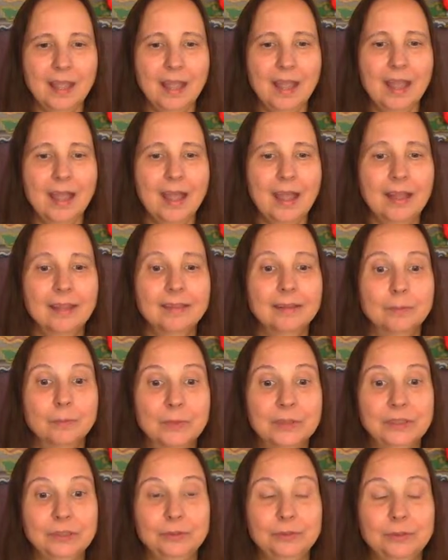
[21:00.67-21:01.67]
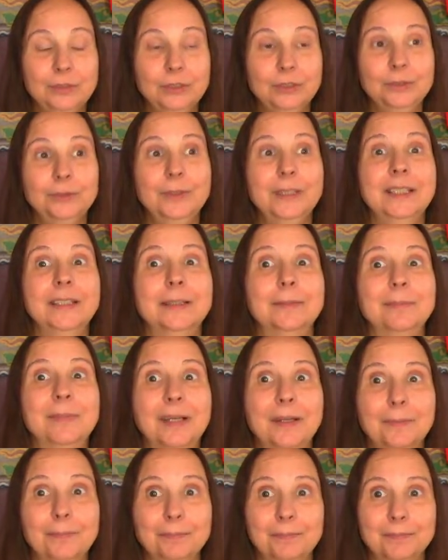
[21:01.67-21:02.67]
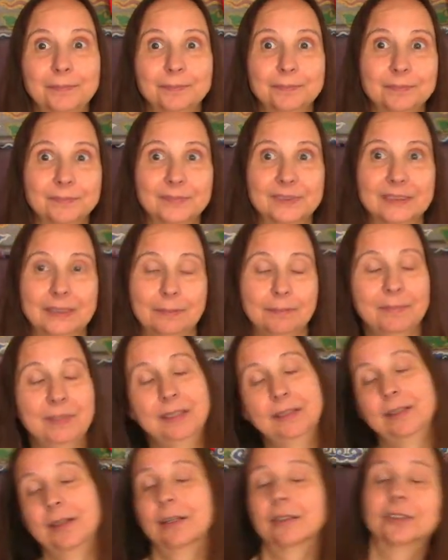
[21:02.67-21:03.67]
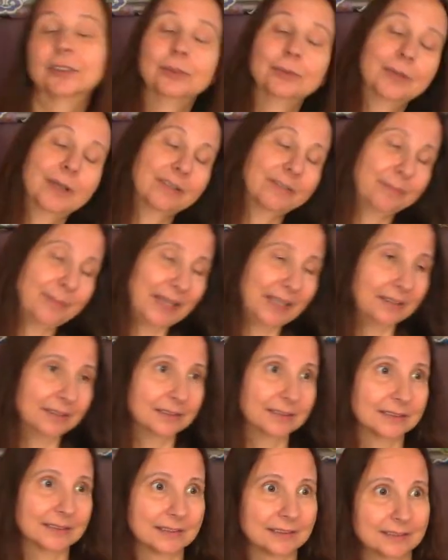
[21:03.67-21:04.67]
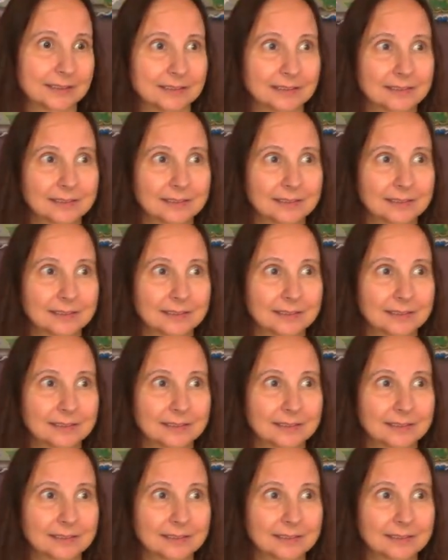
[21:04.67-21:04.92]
And then when you do hit a bump, something knocks you off balance.